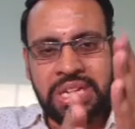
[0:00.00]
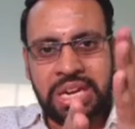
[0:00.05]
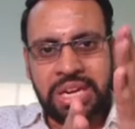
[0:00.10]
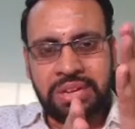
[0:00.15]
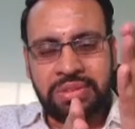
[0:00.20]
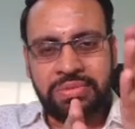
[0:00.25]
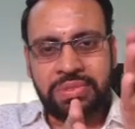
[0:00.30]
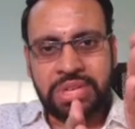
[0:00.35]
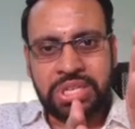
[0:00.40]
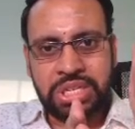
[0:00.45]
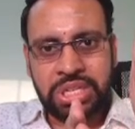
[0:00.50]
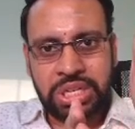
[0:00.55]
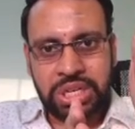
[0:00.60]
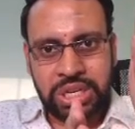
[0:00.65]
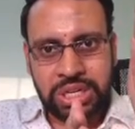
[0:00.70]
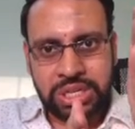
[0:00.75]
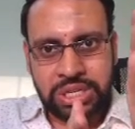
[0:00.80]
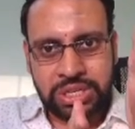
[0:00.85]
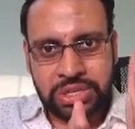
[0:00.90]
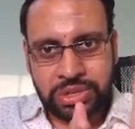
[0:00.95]
at which
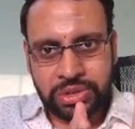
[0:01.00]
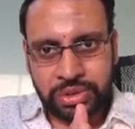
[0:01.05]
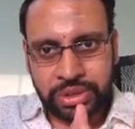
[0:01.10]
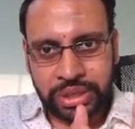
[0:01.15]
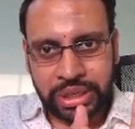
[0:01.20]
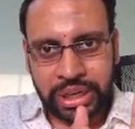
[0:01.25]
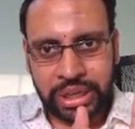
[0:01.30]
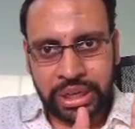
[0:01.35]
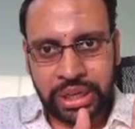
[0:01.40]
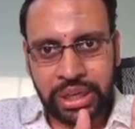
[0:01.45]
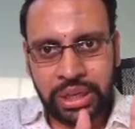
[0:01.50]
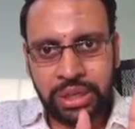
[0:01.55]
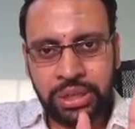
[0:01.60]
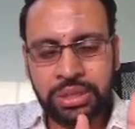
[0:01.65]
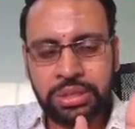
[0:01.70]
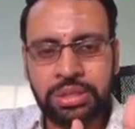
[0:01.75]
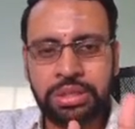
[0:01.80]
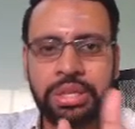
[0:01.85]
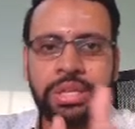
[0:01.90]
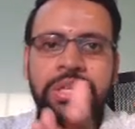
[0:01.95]
it is rotating
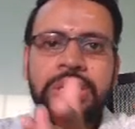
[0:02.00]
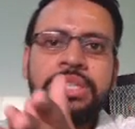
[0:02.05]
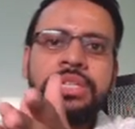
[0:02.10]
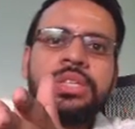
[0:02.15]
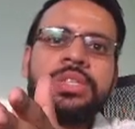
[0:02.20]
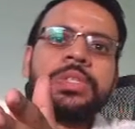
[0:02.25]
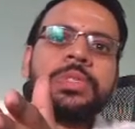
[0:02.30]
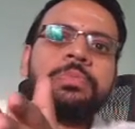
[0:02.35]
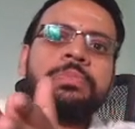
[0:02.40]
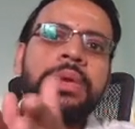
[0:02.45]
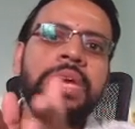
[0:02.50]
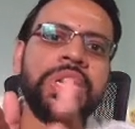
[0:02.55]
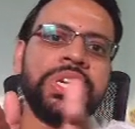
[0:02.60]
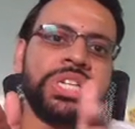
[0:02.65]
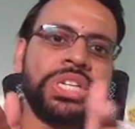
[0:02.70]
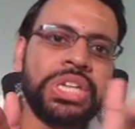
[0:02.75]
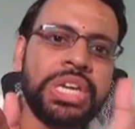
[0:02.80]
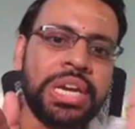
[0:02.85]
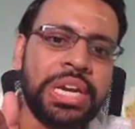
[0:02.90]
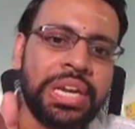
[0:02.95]
is
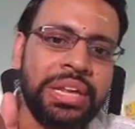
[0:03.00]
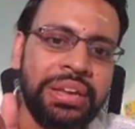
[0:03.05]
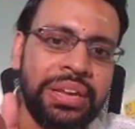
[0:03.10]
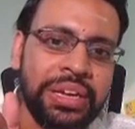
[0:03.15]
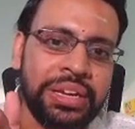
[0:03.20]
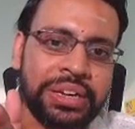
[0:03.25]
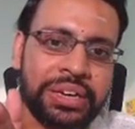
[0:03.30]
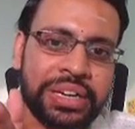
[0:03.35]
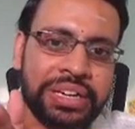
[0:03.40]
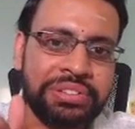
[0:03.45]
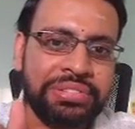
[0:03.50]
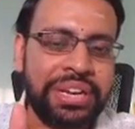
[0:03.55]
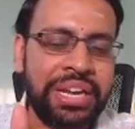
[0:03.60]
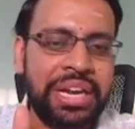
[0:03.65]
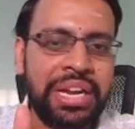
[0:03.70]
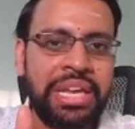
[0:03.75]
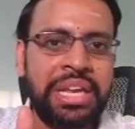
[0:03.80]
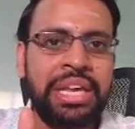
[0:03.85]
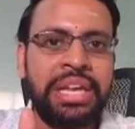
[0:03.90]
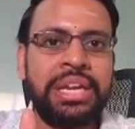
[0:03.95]
spatially
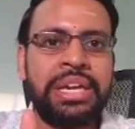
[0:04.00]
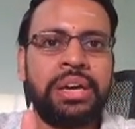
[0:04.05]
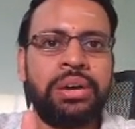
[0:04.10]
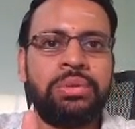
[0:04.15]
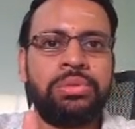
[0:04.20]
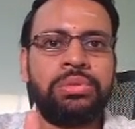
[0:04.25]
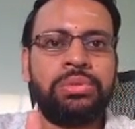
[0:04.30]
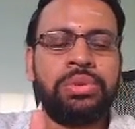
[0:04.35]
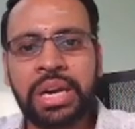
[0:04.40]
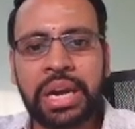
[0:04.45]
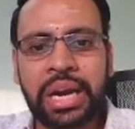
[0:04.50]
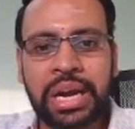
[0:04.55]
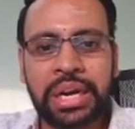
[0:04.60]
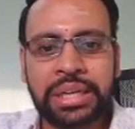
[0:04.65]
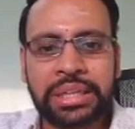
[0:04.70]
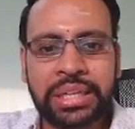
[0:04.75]
varying now, and